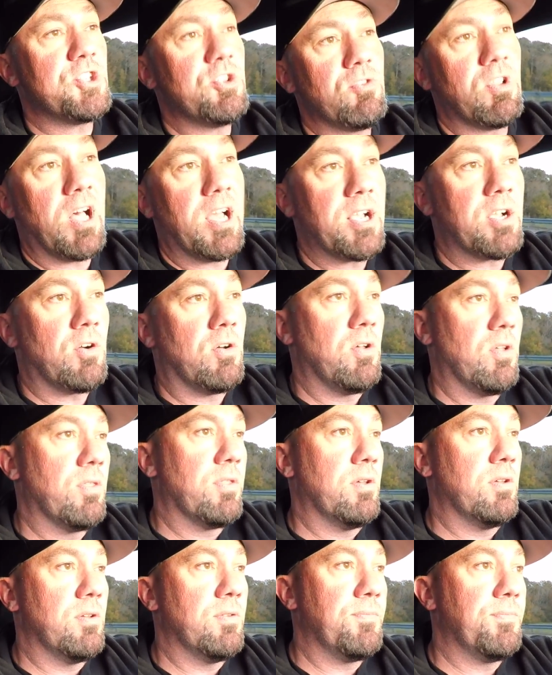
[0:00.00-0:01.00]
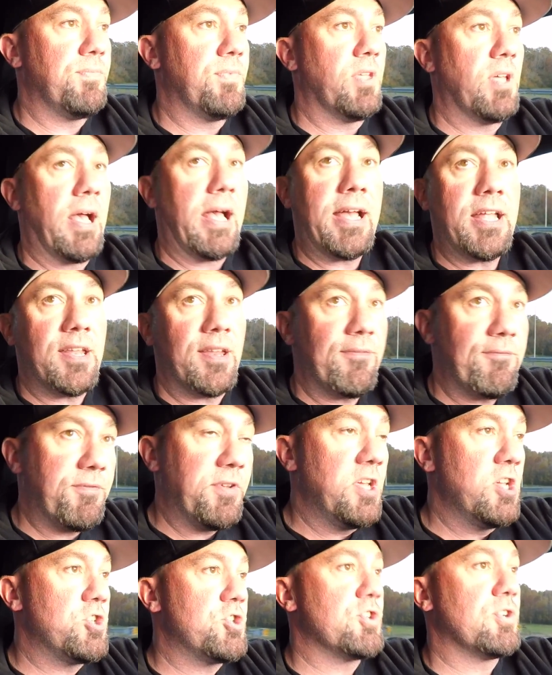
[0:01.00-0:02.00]
you like all the added
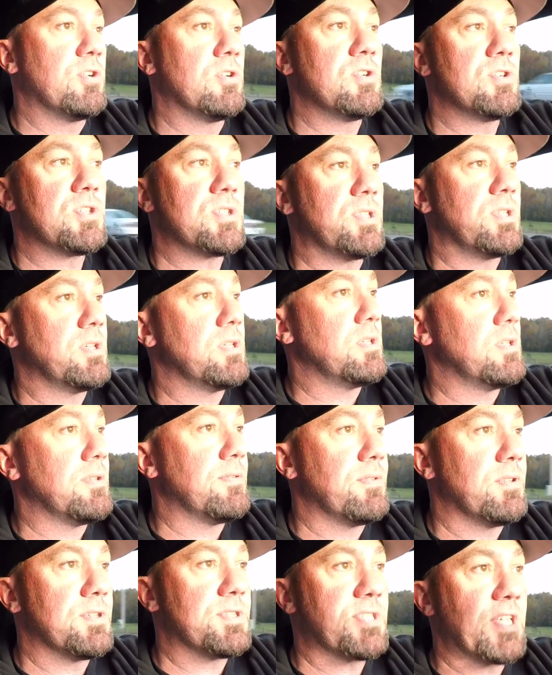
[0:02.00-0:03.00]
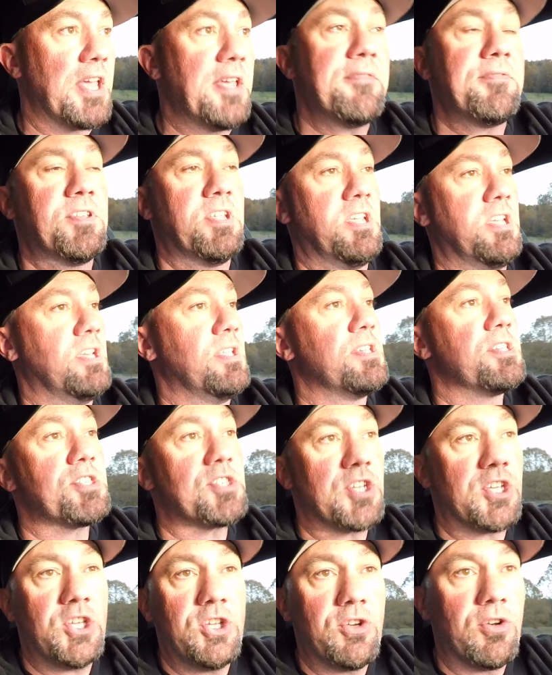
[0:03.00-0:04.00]
features, the safety, the
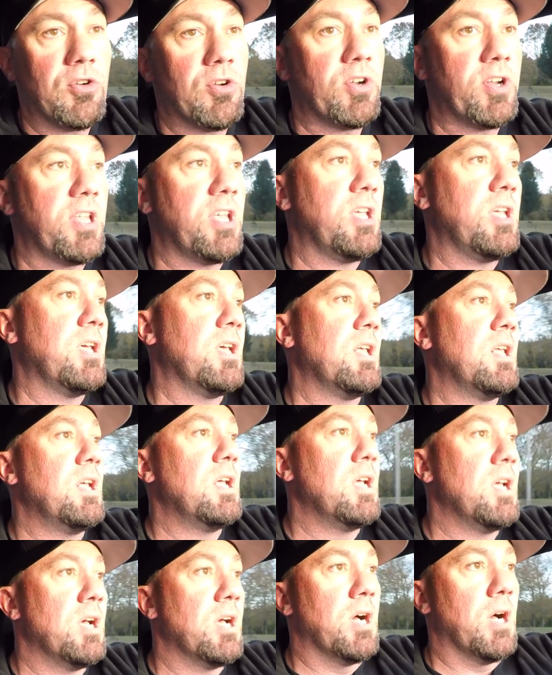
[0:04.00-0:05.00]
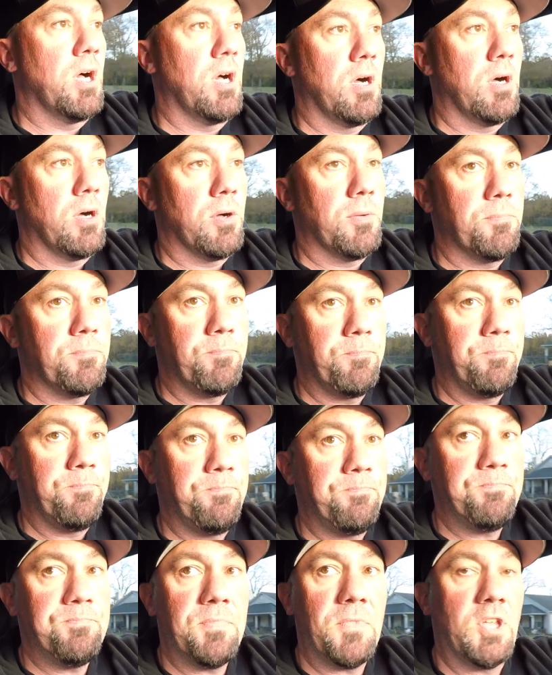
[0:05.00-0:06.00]
security,
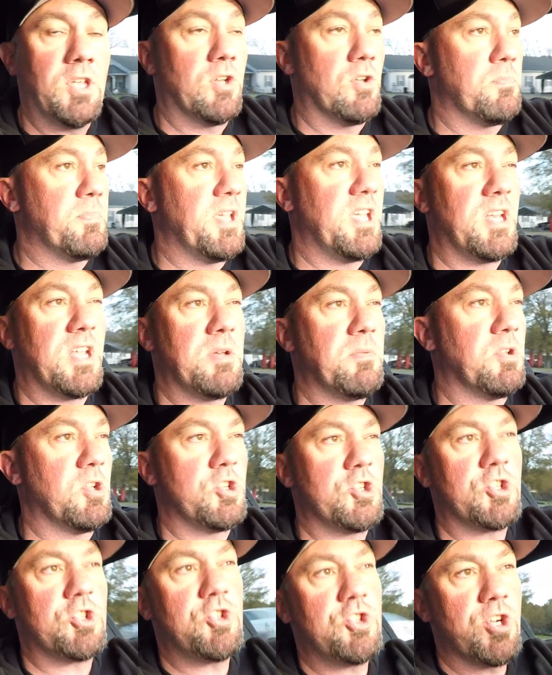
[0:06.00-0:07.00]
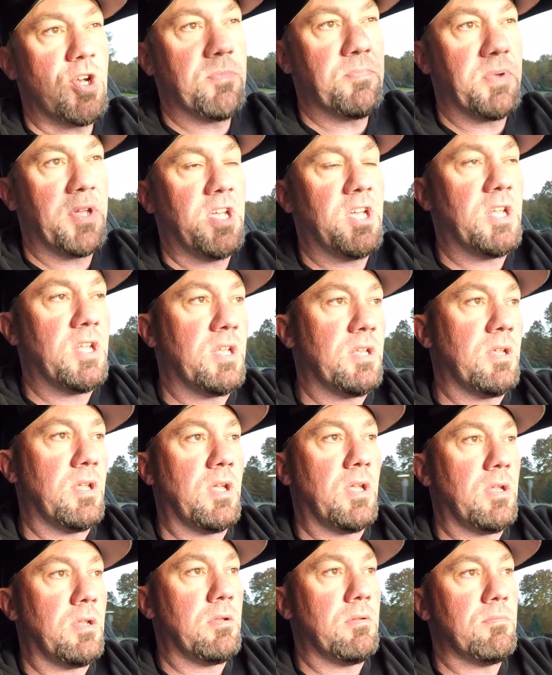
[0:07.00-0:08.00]
you know, being able to just jump in
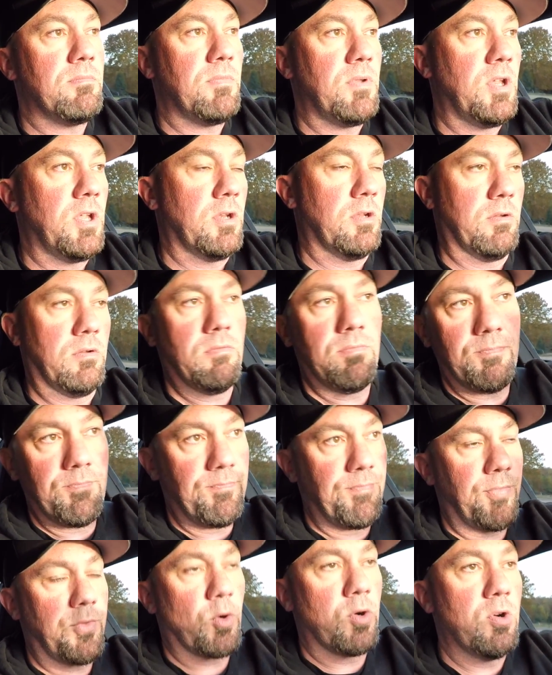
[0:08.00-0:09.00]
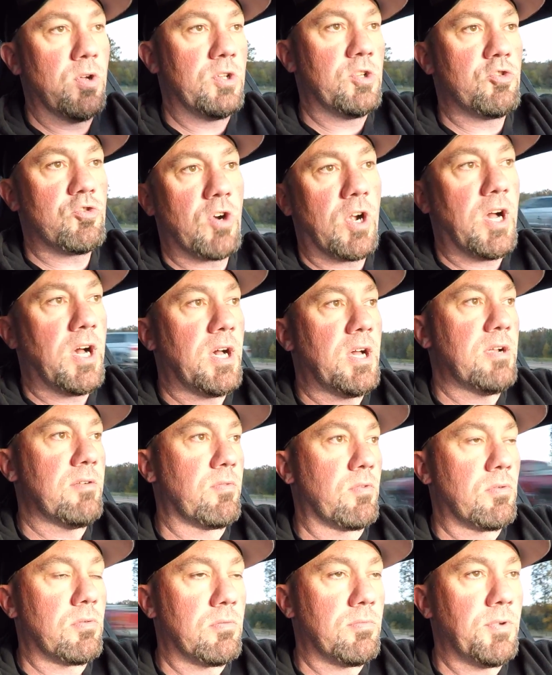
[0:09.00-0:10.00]
and you know, throw it and drive,
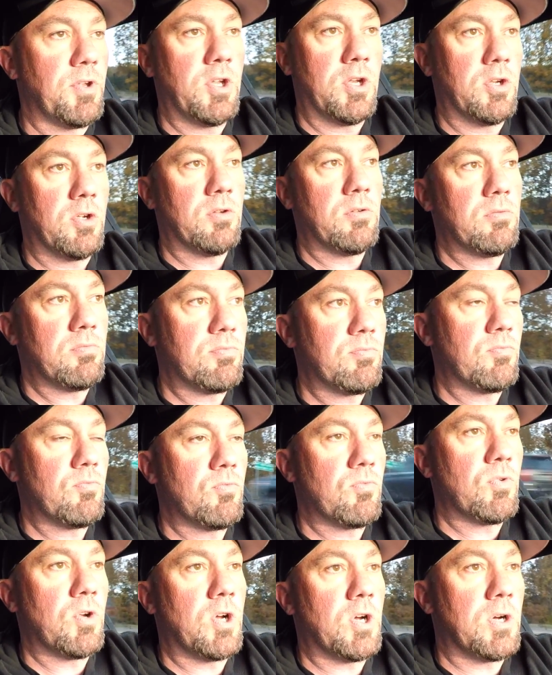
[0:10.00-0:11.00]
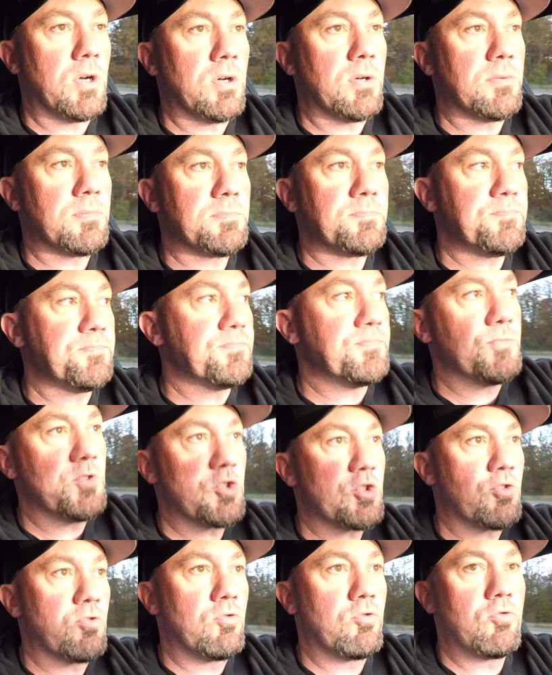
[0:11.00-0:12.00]
or, you know,
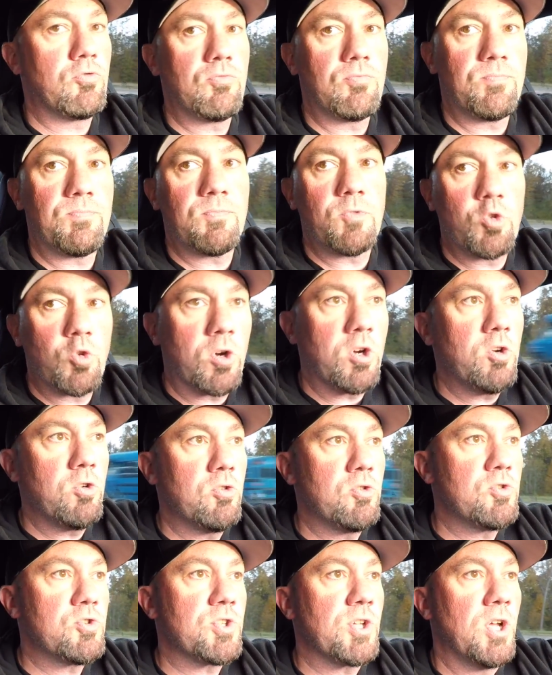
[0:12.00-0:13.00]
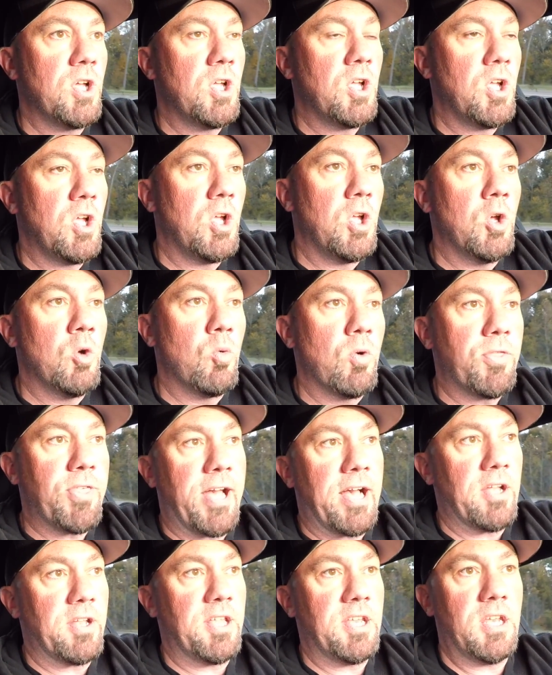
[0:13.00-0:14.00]
just cruise
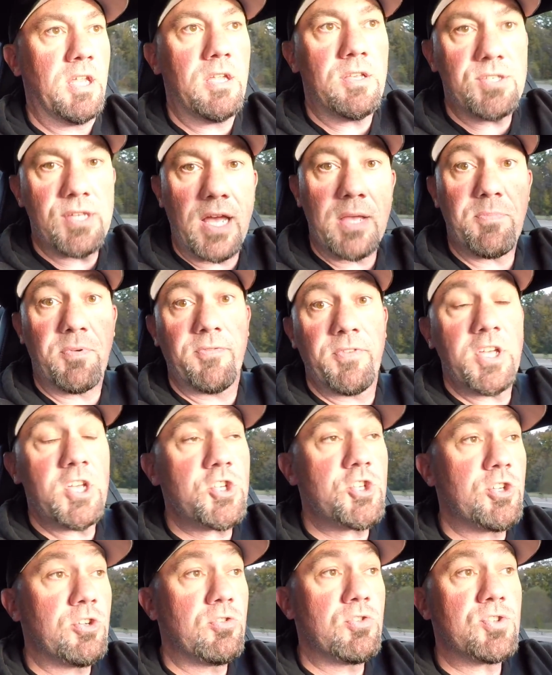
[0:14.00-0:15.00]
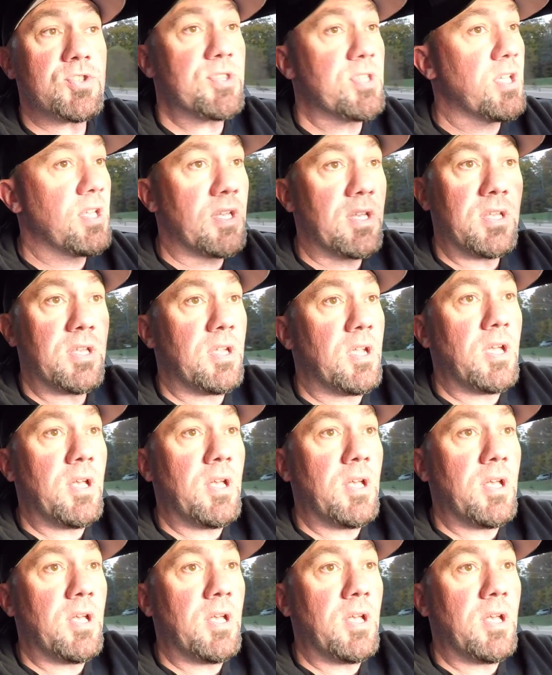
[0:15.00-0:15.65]
without any type of issues, then